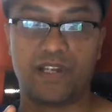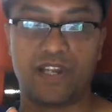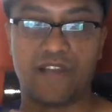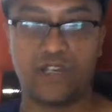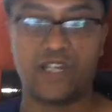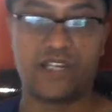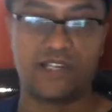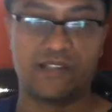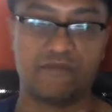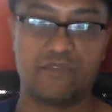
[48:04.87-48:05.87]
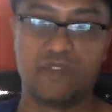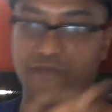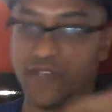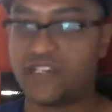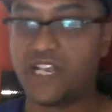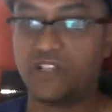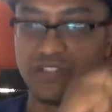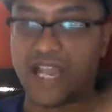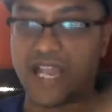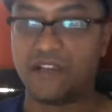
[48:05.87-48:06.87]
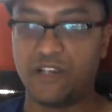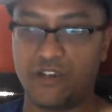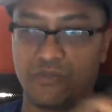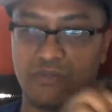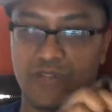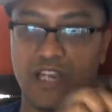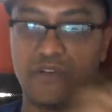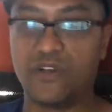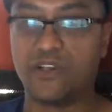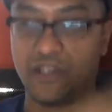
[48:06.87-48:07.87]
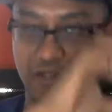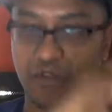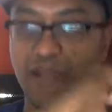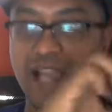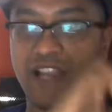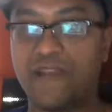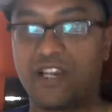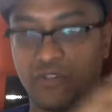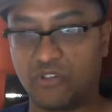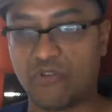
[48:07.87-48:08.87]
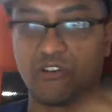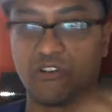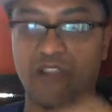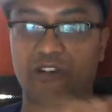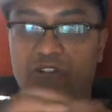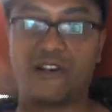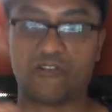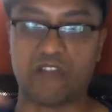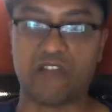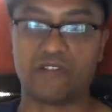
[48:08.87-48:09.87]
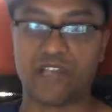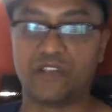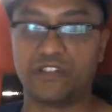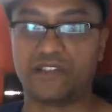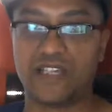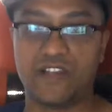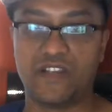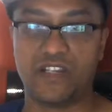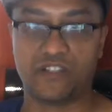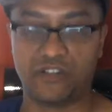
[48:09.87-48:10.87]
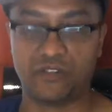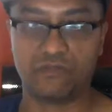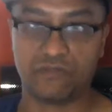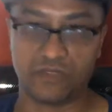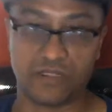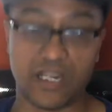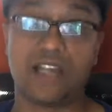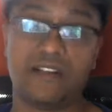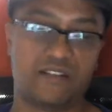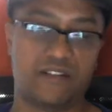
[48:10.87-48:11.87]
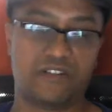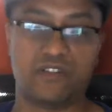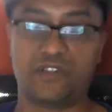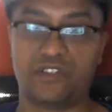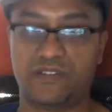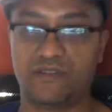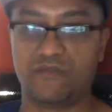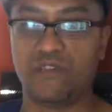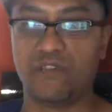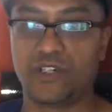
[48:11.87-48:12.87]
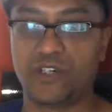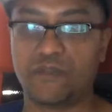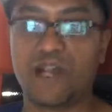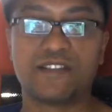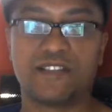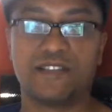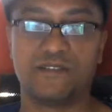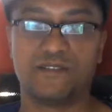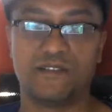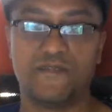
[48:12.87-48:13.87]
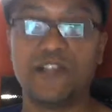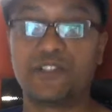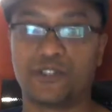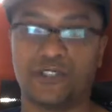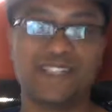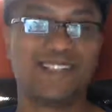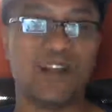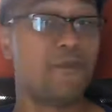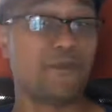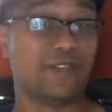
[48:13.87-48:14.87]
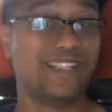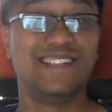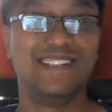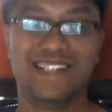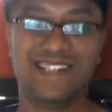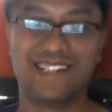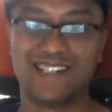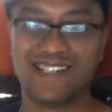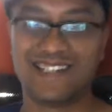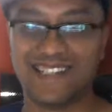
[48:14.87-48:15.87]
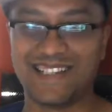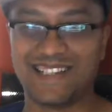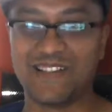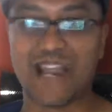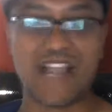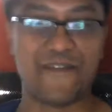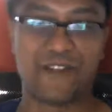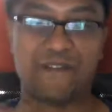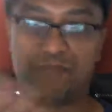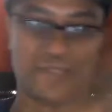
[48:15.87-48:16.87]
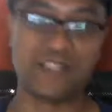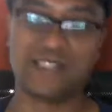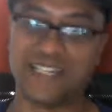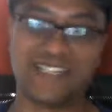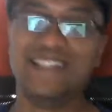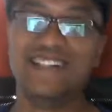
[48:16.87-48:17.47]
every intelligence you go back and back to a greater intelligence, and then you get to God essentially, which is what you're going to posit eventually, hopefully, or I have you completely